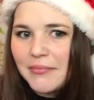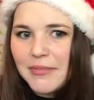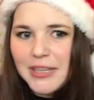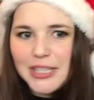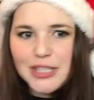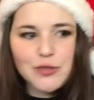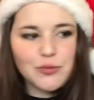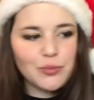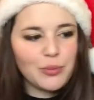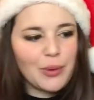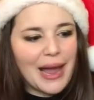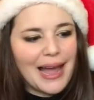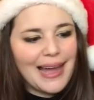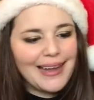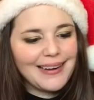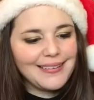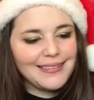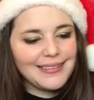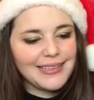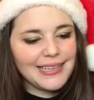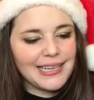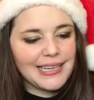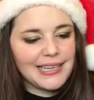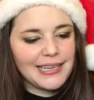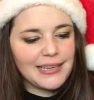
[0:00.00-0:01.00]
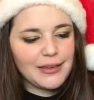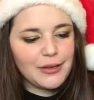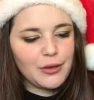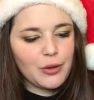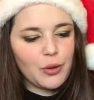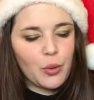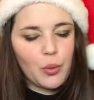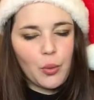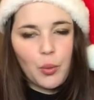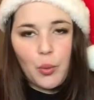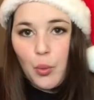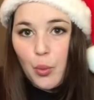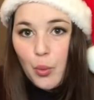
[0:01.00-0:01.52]
It's rattling.
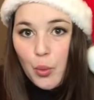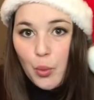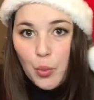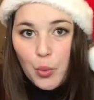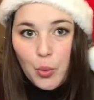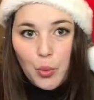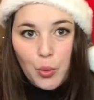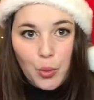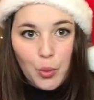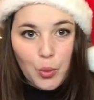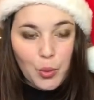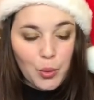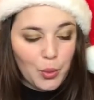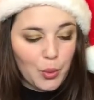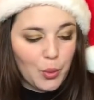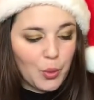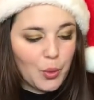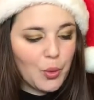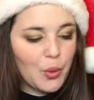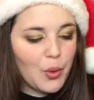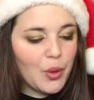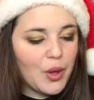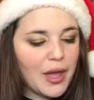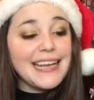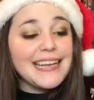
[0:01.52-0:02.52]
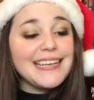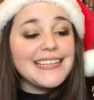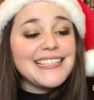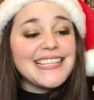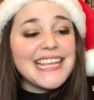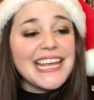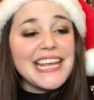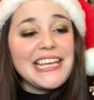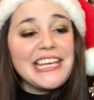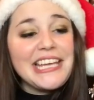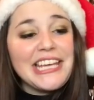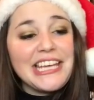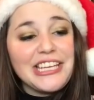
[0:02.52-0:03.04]
It is
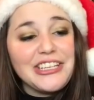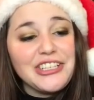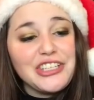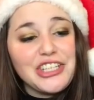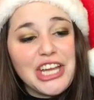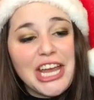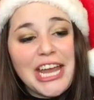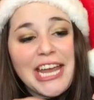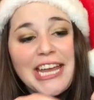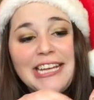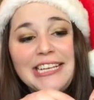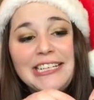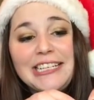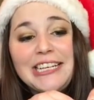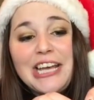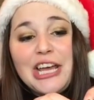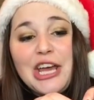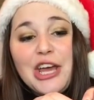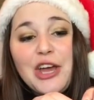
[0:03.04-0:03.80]
a keychain